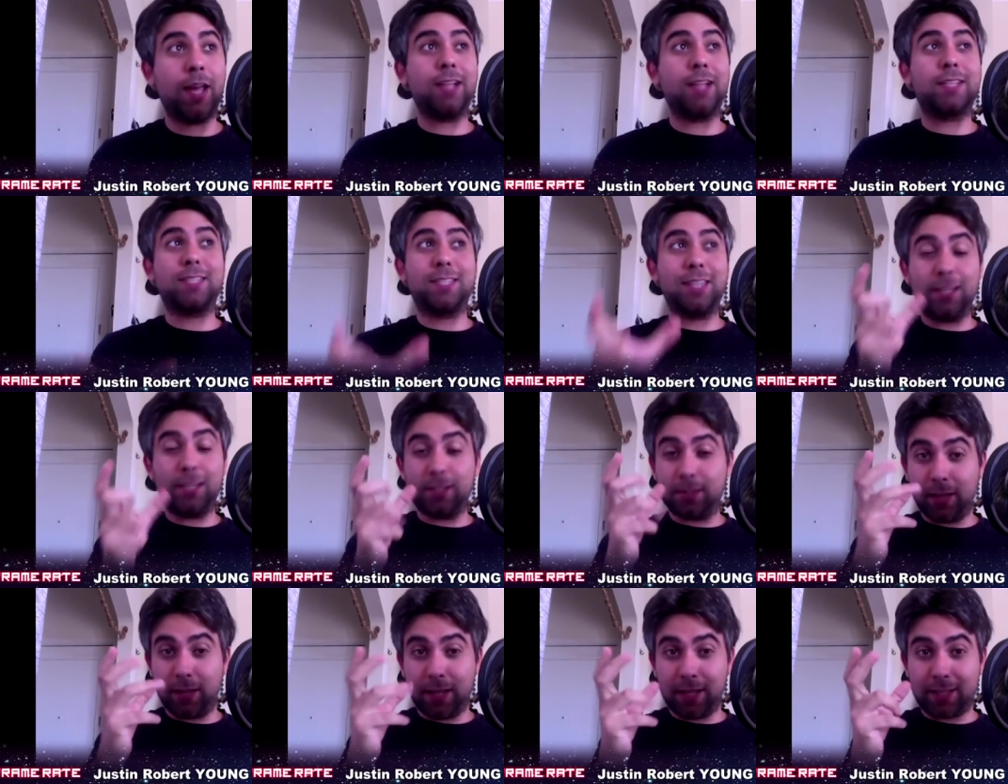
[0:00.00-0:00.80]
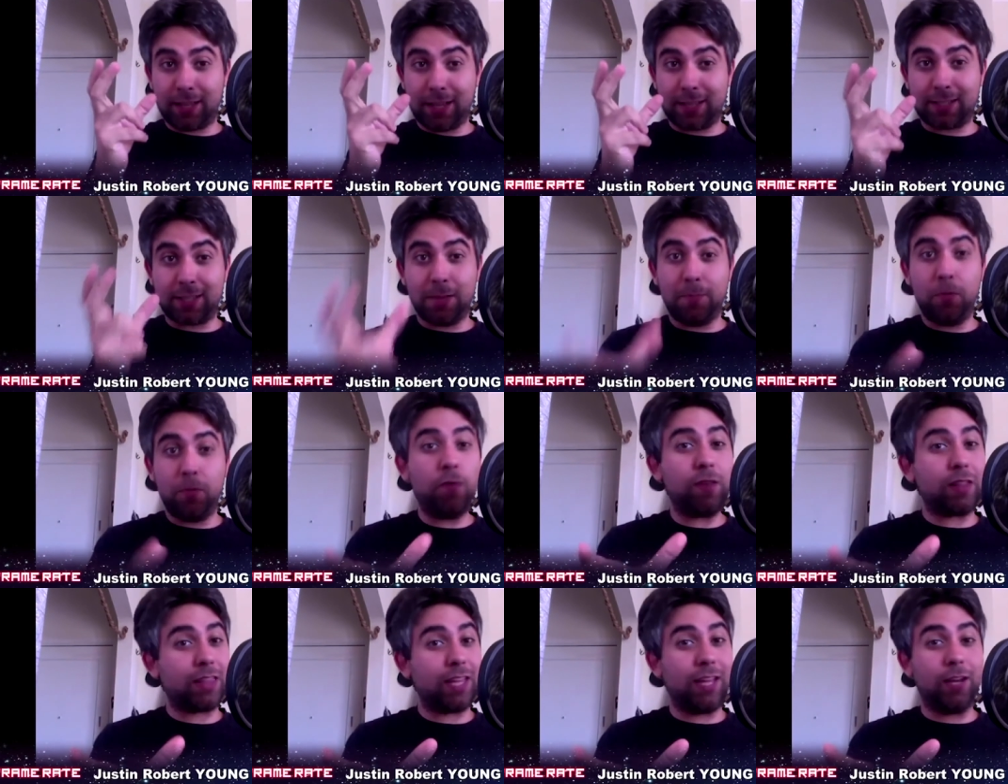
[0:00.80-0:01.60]
It's these it, it's the
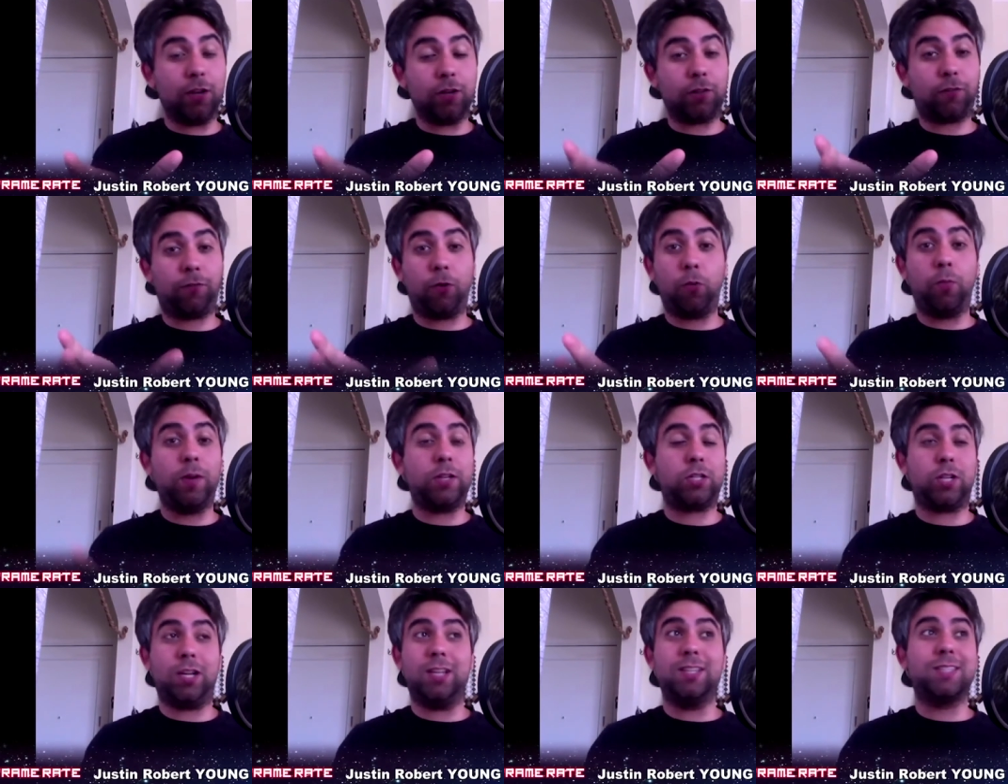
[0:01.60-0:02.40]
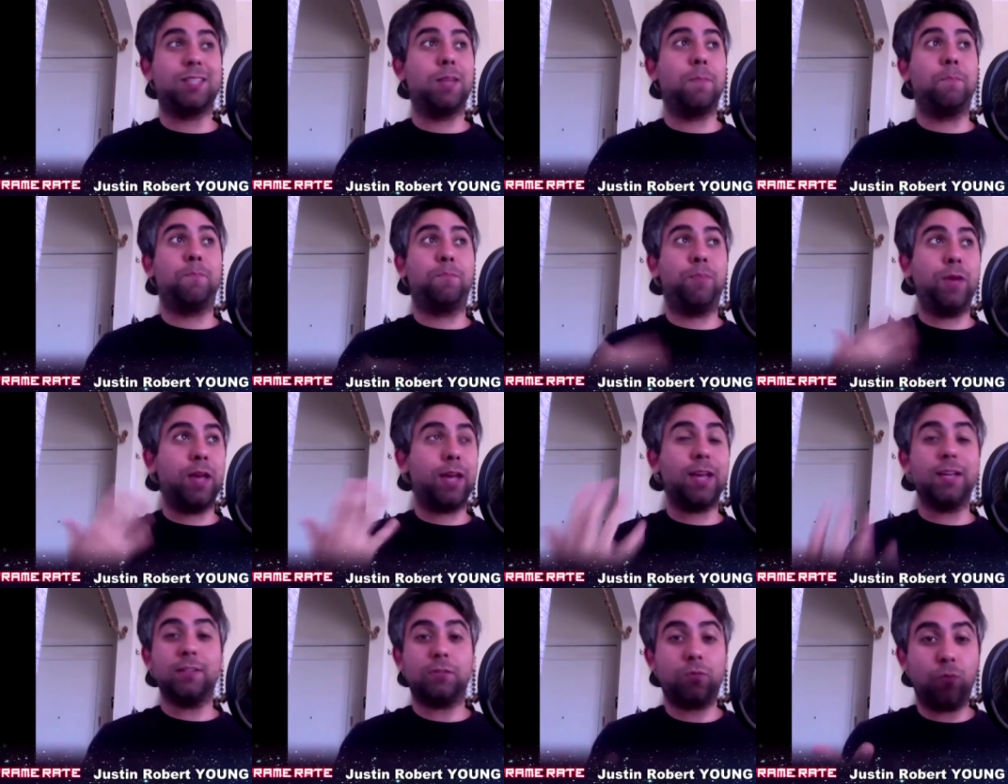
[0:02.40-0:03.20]
movie theaters for which is the
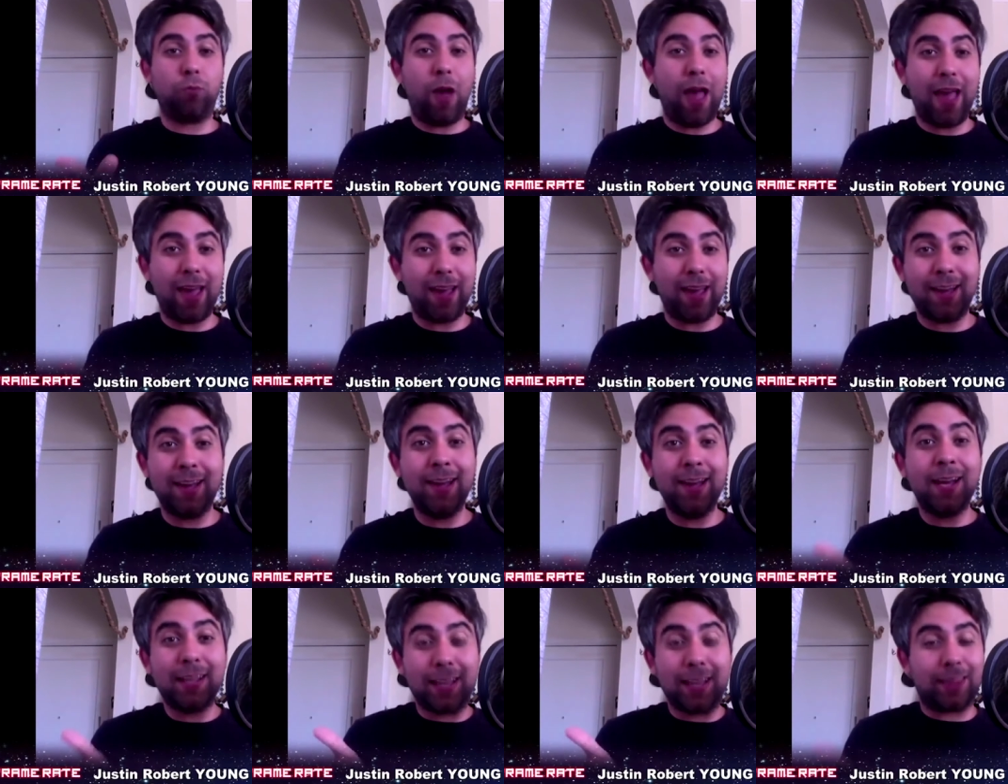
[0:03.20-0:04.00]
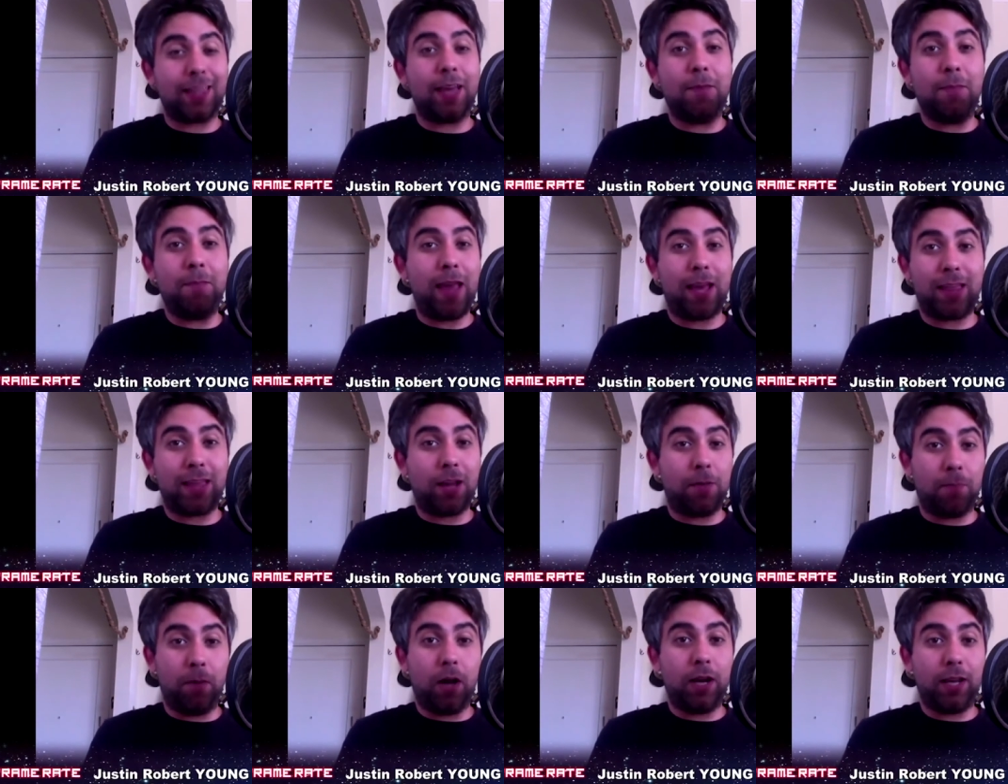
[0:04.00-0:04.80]
biggest way that they make
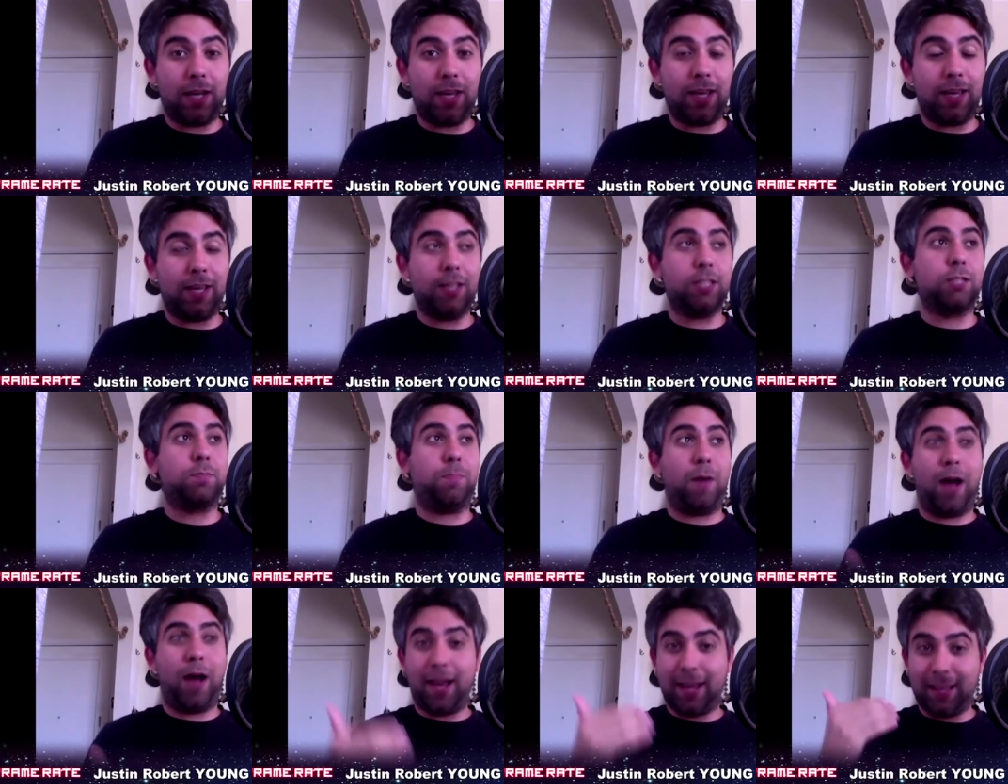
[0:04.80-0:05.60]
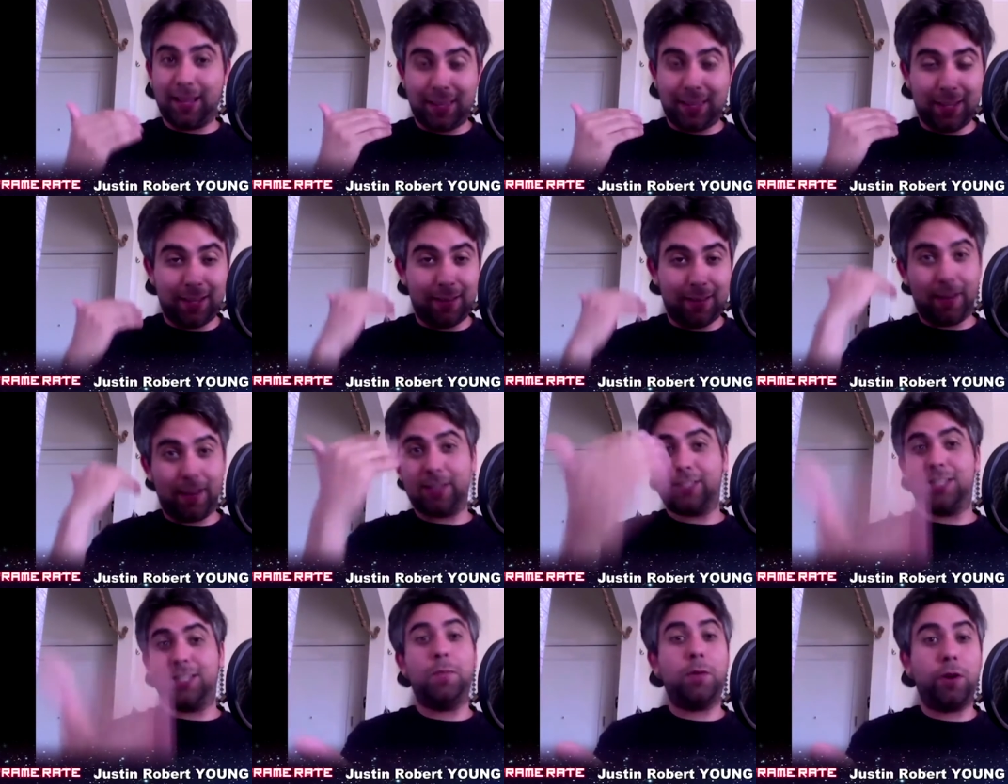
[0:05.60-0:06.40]
their money is by the
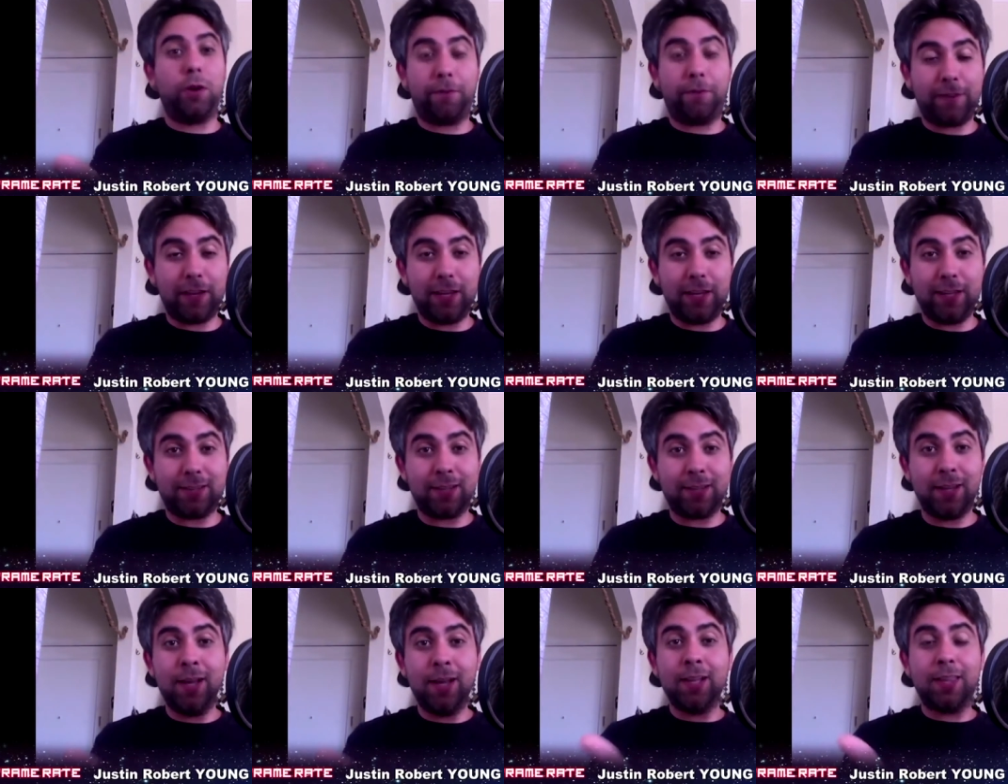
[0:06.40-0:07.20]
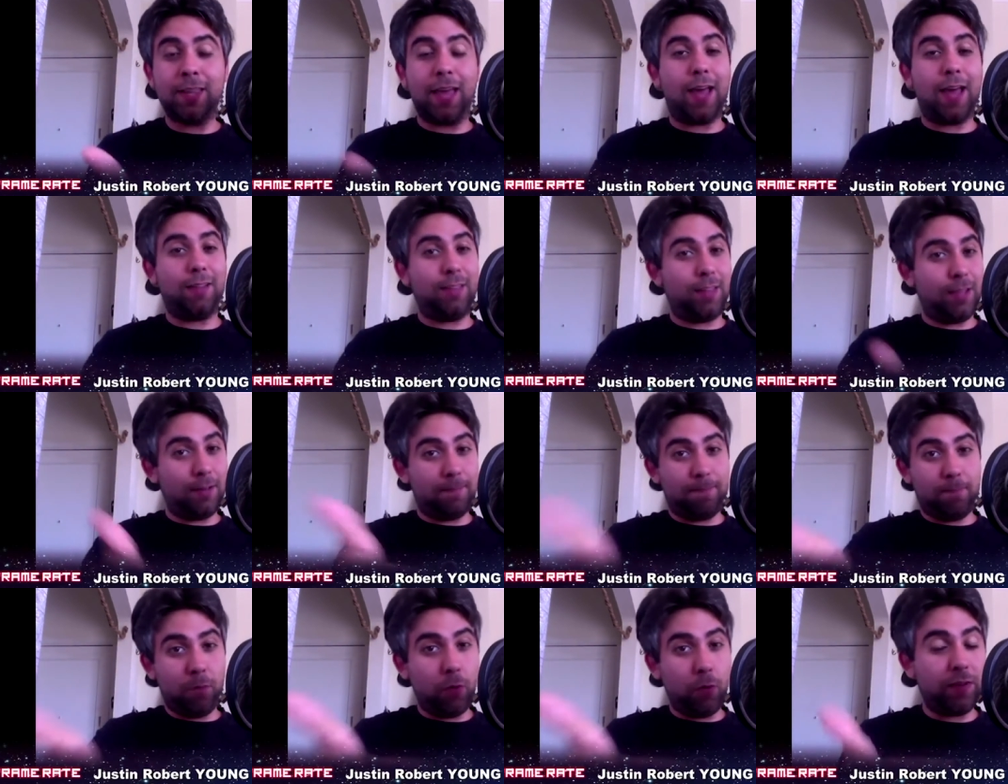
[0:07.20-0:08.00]
exhibitor fees that
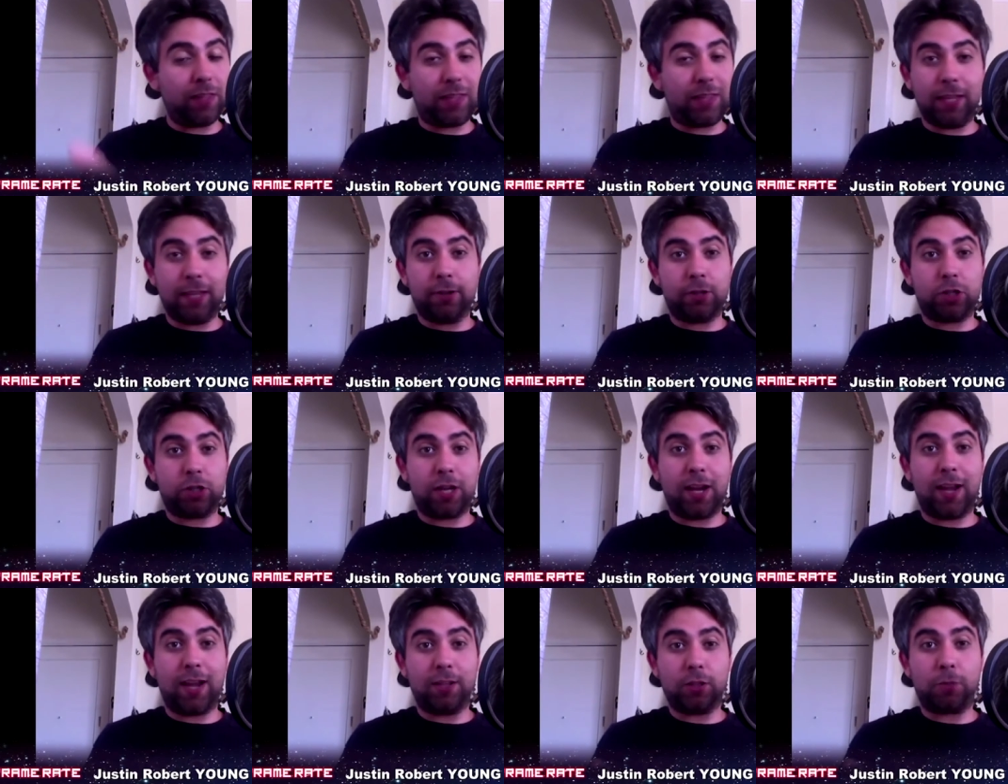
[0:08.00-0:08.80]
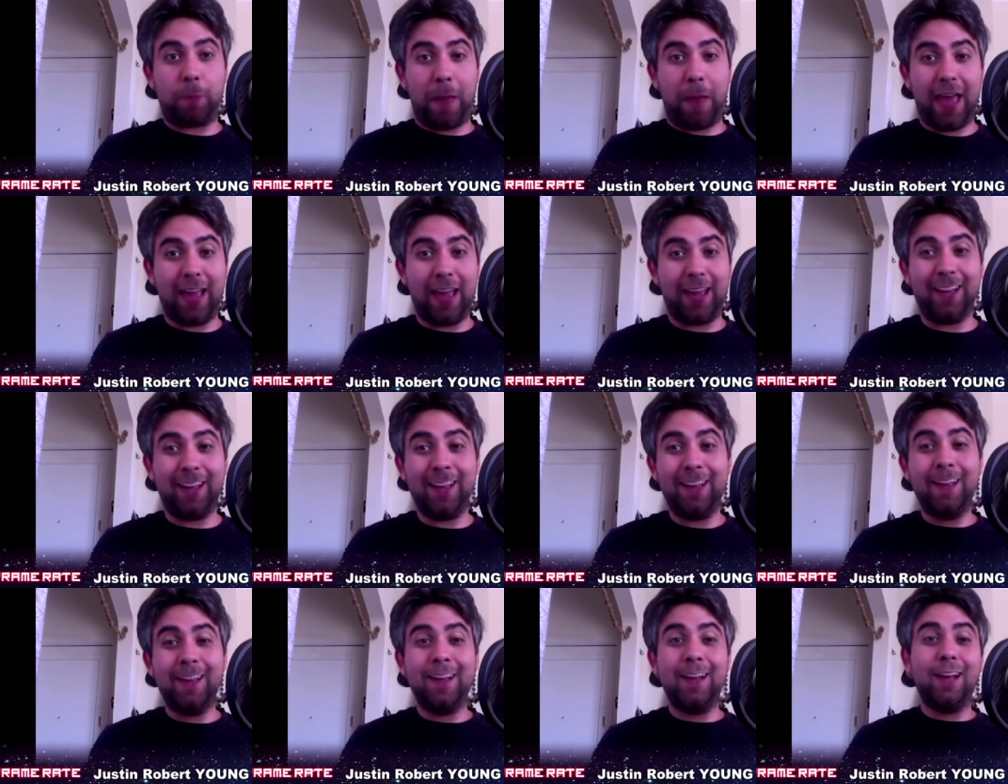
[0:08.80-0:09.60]
the movie theater chains
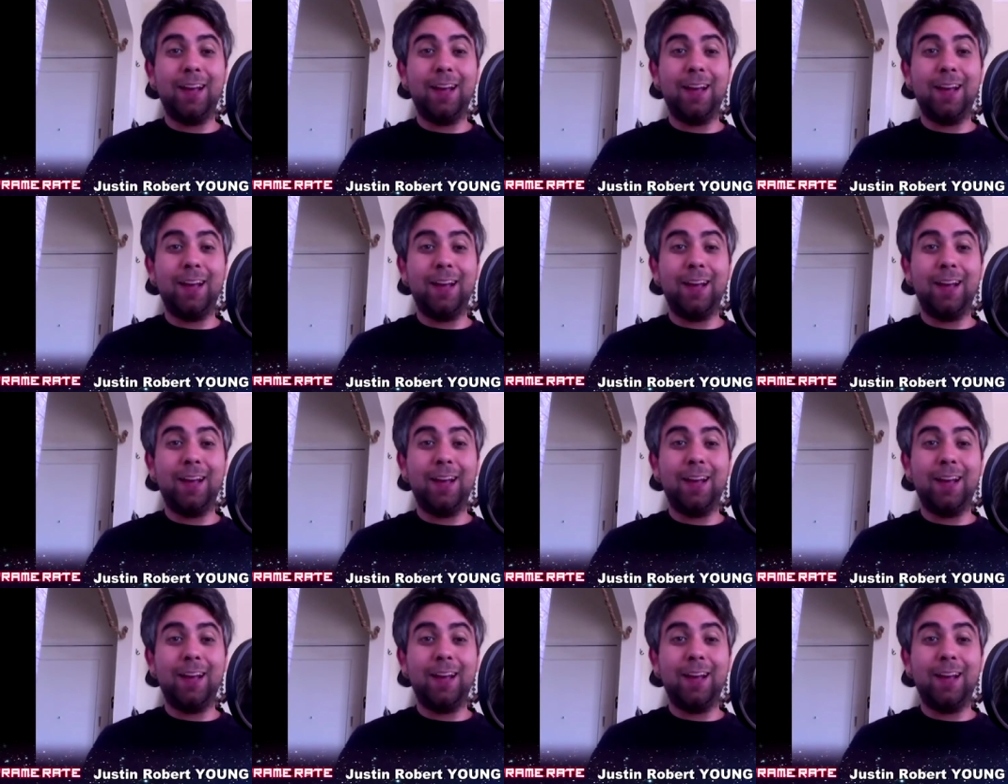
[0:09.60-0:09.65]
pay.